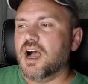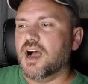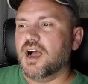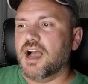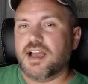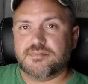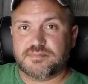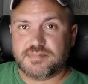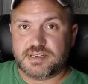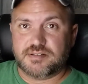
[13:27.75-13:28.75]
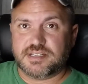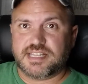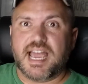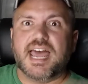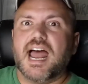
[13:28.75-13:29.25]
I
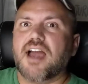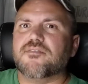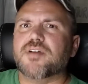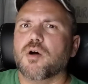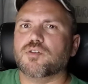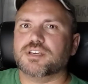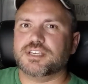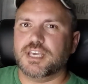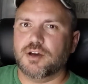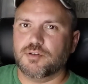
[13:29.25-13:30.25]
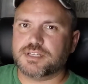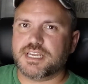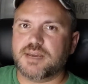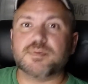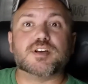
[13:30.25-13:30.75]
did that, and I felt
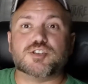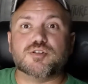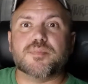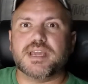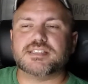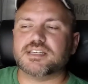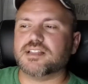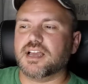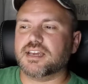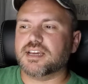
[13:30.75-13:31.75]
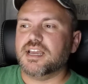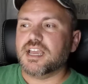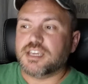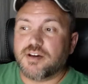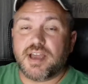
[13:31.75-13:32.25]
guilty because you were basically like,
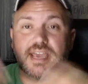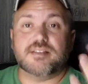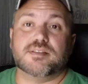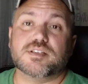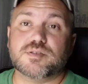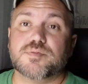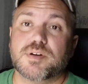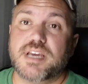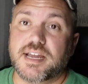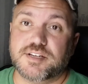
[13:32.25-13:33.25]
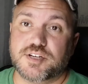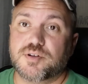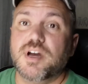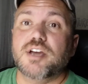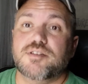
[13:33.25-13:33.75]
hey, this is what you had to do.